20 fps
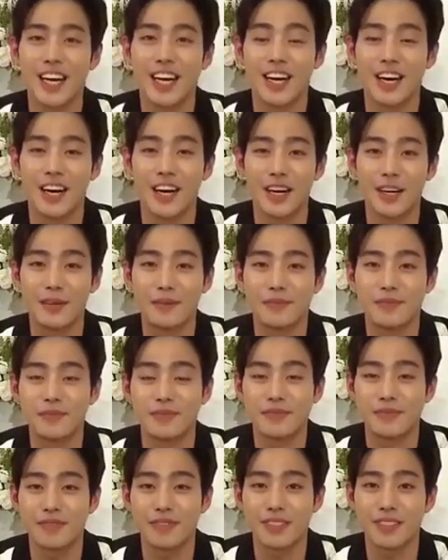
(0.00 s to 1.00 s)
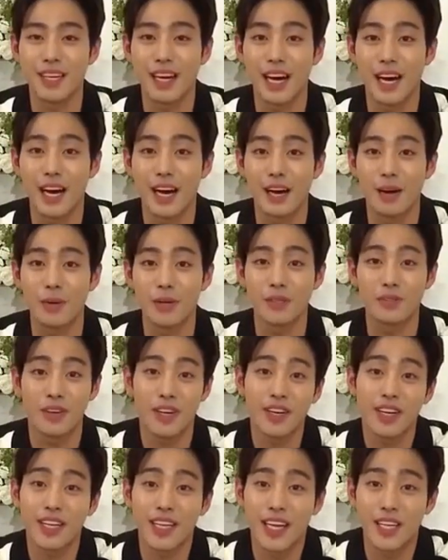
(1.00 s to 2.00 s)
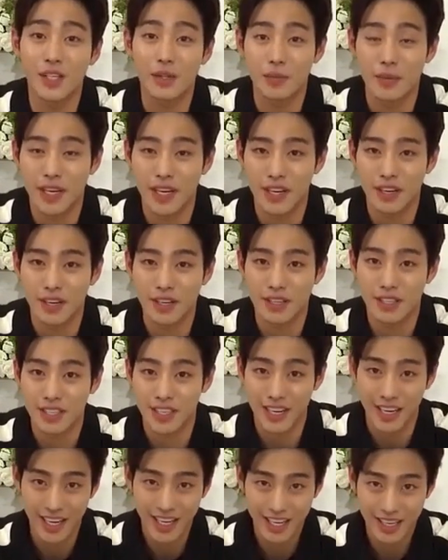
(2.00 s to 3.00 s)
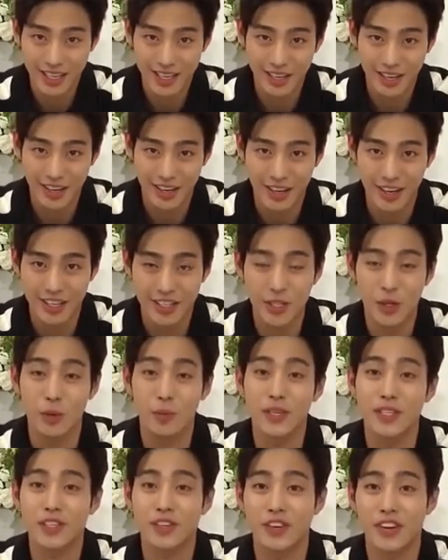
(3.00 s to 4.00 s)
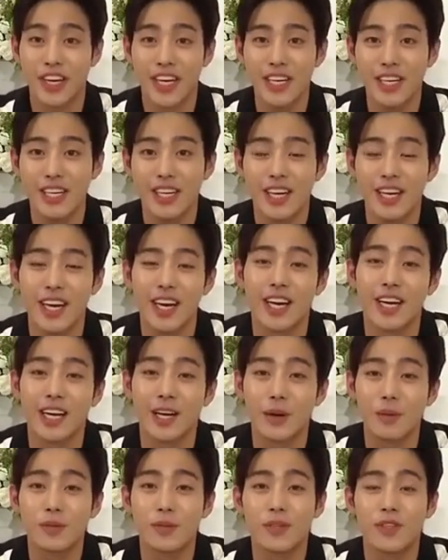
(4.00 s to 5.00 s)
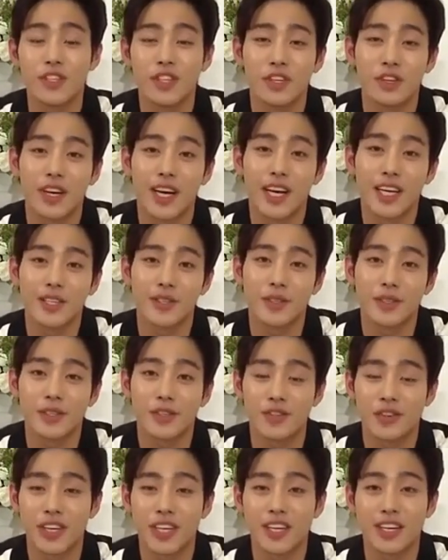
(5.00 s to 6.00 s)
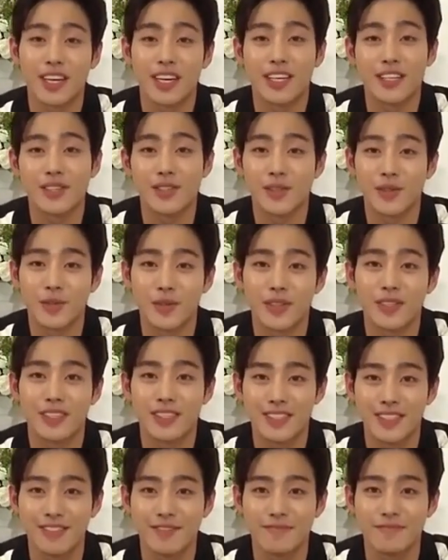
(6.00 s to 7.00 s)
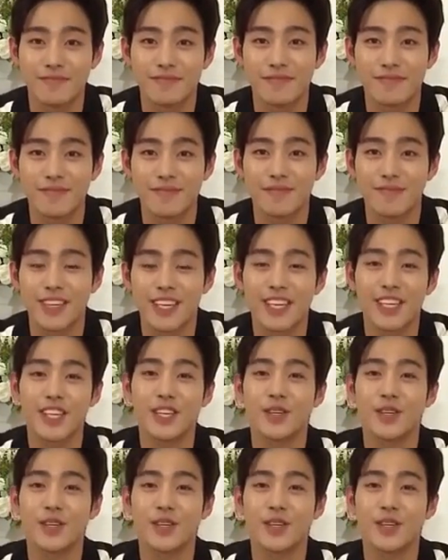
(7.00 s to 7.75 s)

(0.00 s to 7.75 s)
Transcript: Um, I was very glad to be here today on Showbiz Korea, and I hope to see you guys on screen again soon. Thank